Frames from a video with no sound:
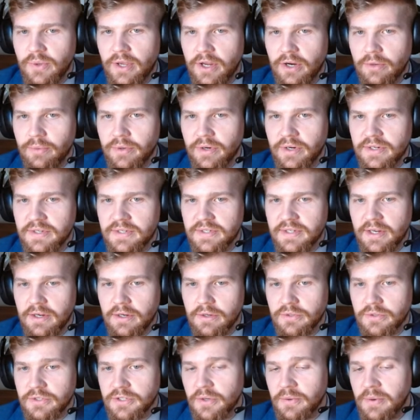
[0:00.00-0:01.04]
Here we're going to say
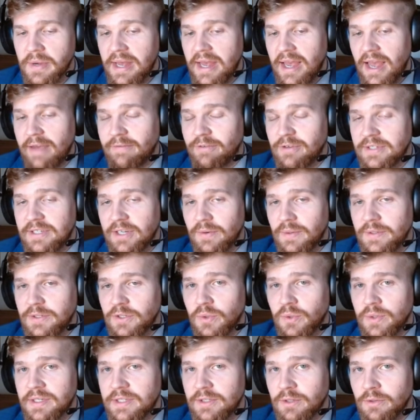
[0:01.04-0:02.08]
no. So if your CRS
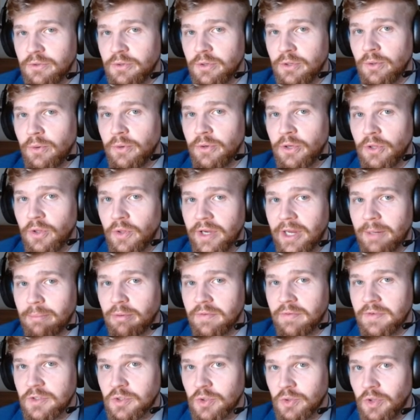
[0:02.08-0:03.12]
score is still too low, you can look at
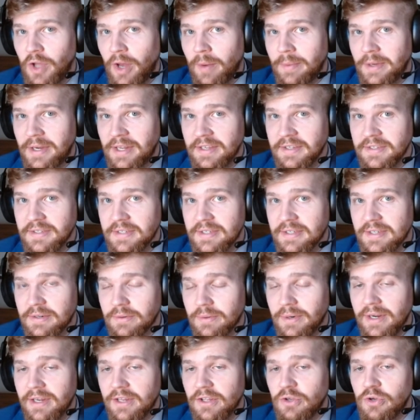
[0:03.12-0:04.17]
provincial nominees,
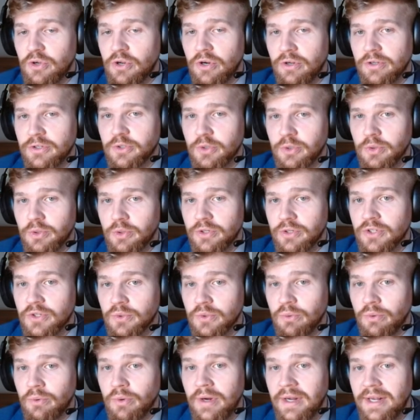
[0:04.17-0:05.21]
right? You can also look
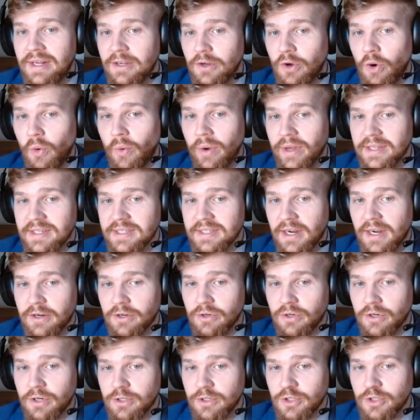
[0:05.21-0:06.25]
to going inside
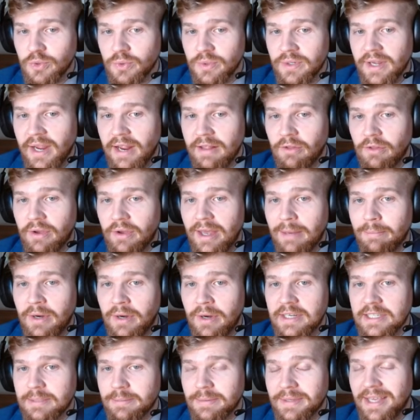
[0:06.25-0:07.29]
your country and looking at
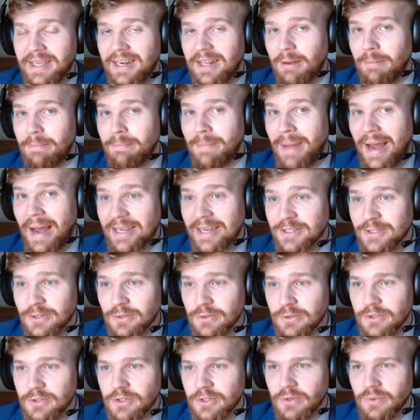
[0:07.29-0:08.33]
possibly getting a
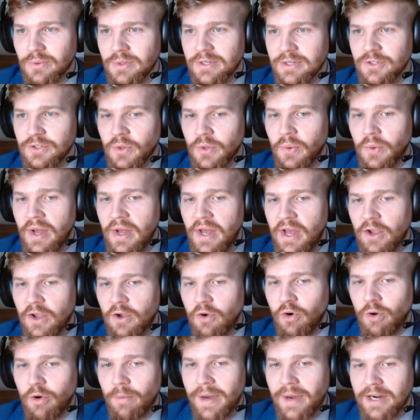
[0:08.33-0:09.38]
master's degree, so
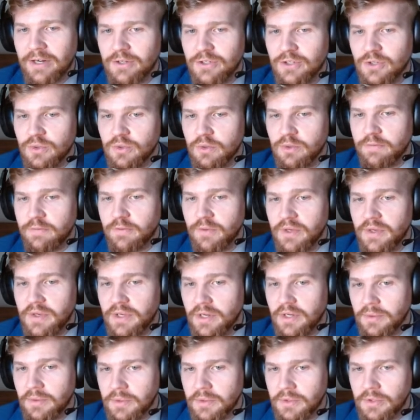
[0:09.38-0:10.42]
going back to school for a
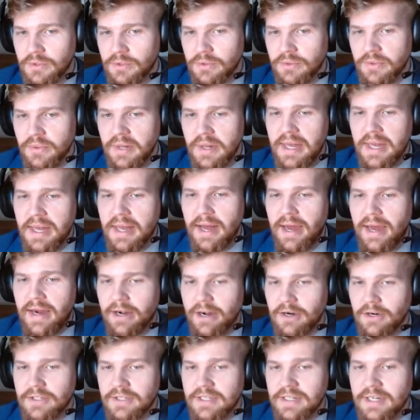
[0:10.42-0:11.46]
year or two. In
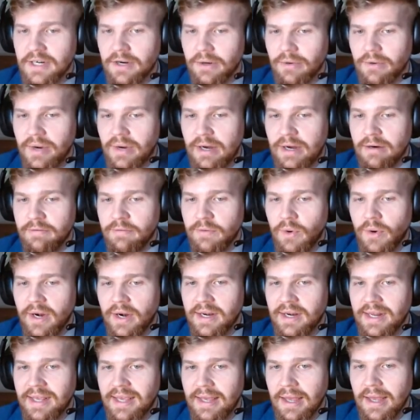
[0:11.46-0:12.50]
our scenario now, if we go
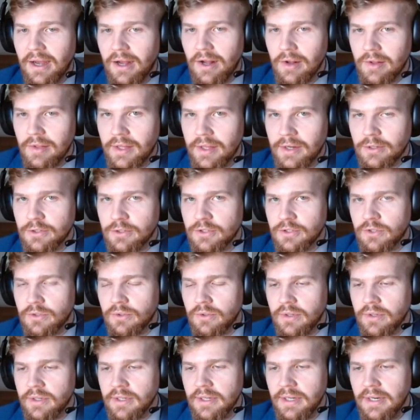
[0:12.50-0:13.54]
ahead and calculate our
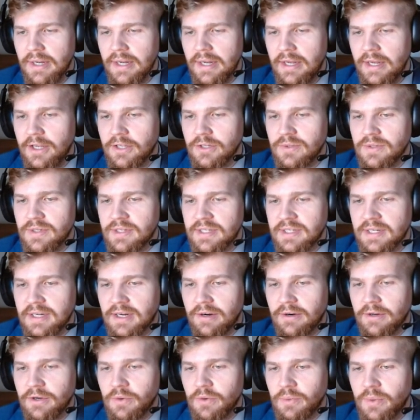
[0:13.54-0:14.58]
score, so in the
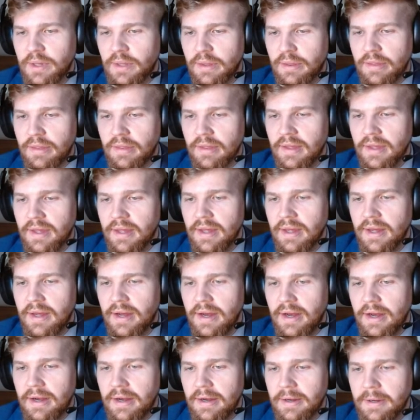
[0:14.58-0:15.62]
scenario with
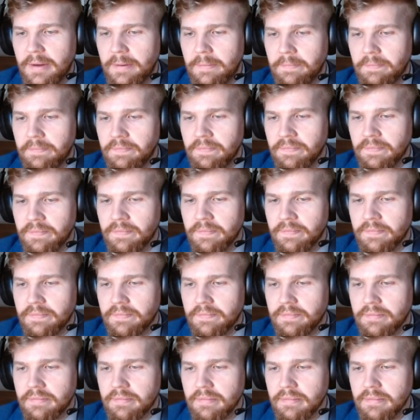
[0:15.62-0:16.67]
um,
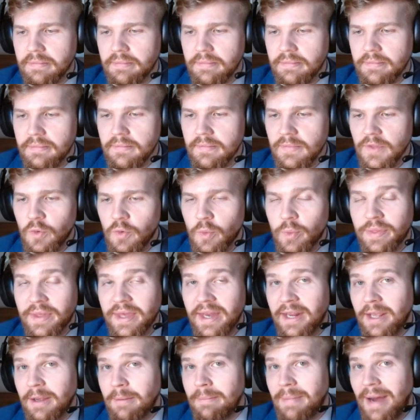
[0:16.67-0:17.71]
with
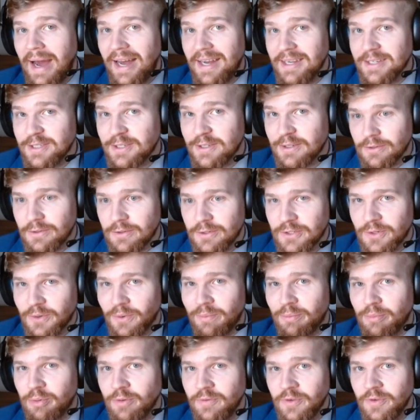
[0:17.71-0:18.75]
getting a master, so
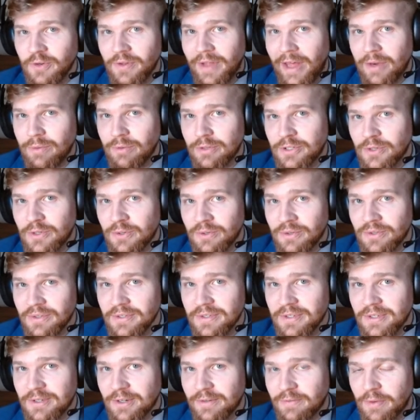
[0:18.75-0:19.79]
improving your language
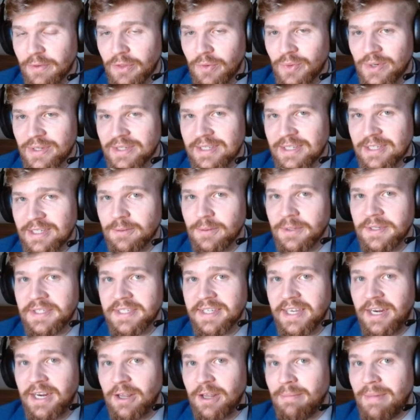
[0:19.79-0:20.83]
scores over three to six months,
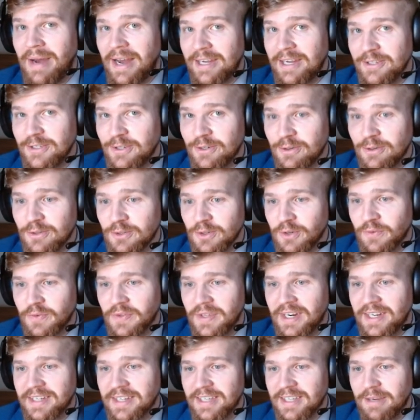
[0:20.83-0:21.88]
getting a master's over
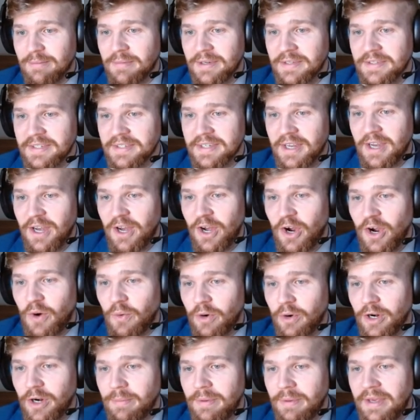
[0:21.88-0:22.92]
the next eight months,
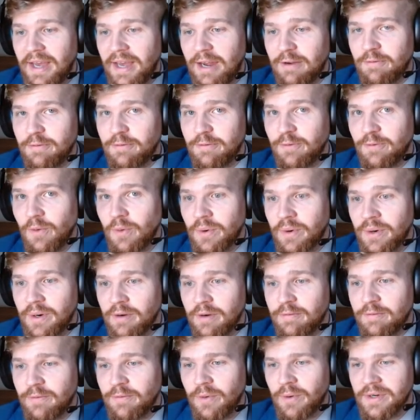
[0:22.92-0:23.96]
we're going to be at
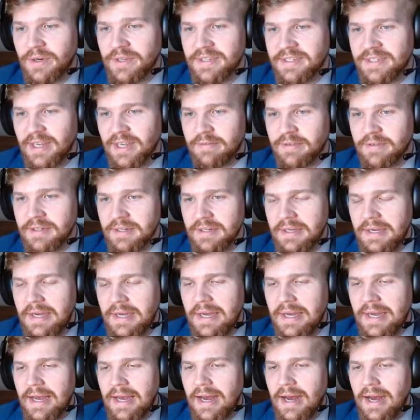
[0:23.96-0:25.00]
447.
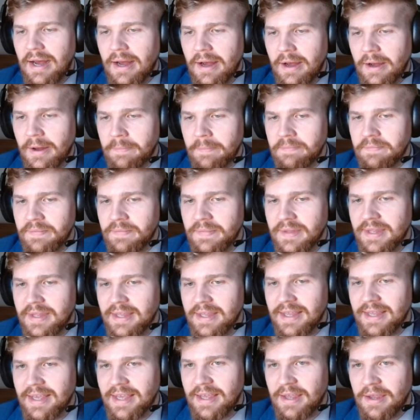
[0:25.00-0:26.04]
Um,
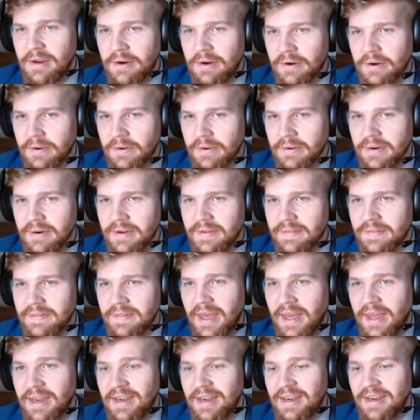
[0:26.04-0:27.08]
here,
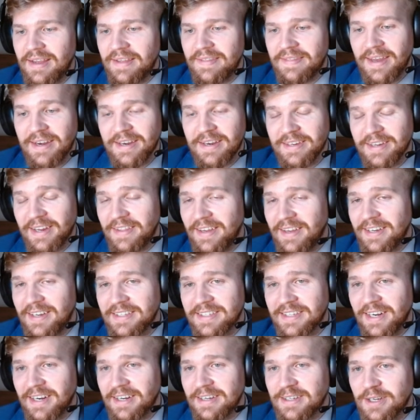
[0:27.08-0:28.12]
then then then
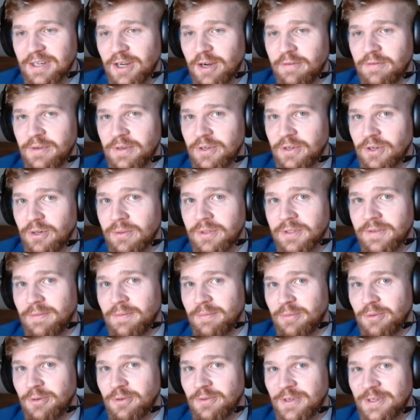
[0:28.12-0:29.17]
it's getting tough in terms of
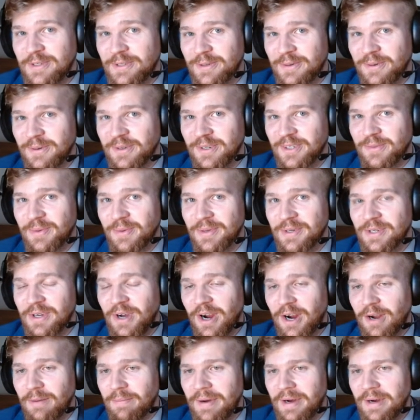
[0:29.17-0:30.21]
improving scores. We could
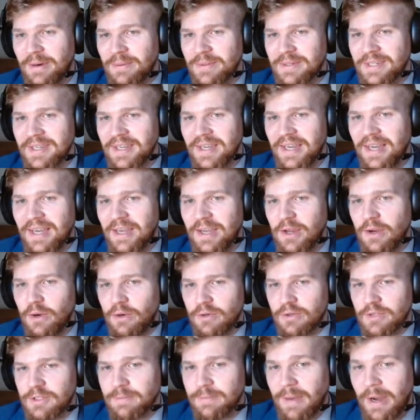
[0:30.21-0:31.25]
talk about you know
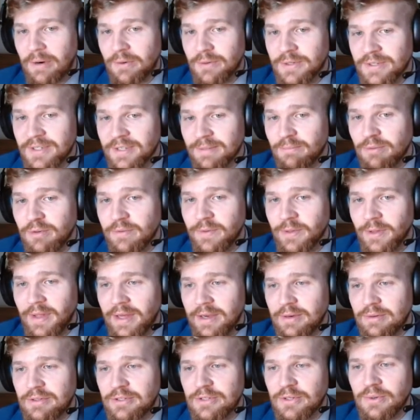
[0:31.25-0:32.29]
your spouse improving the
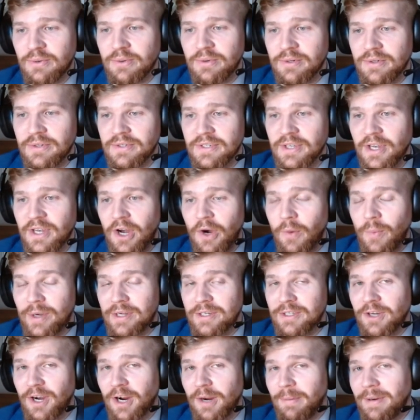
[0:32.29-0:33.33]
language scores. We
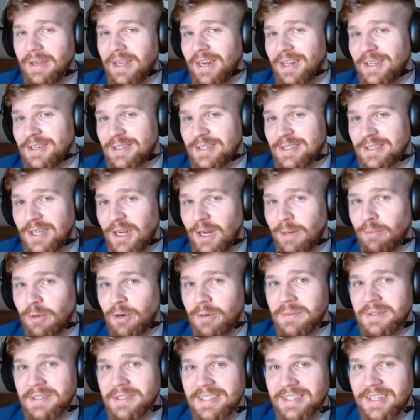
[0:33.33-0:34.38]
could talk about getting a study
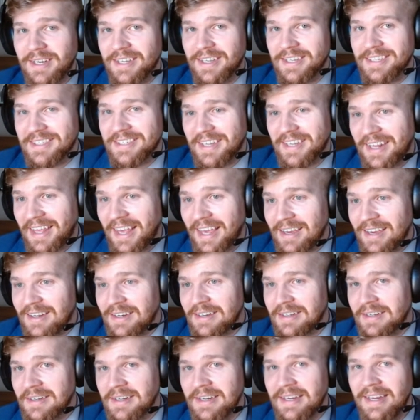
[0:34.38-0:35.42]
permit and studying inside
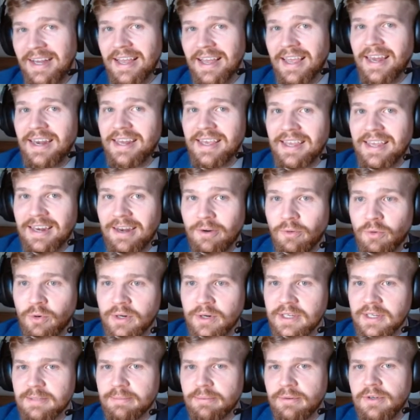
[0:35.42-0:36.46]
Canada, getting Canadian work
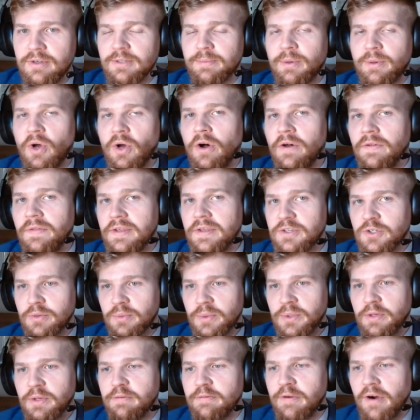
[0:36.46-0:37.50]
experience. But all these are
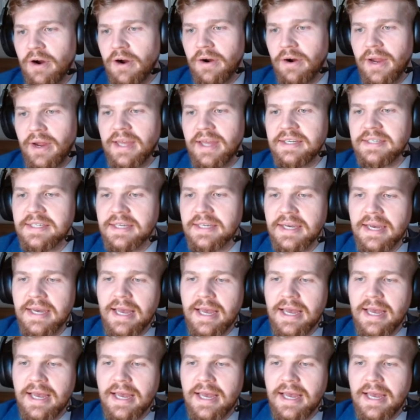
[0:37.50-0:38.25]
really far, and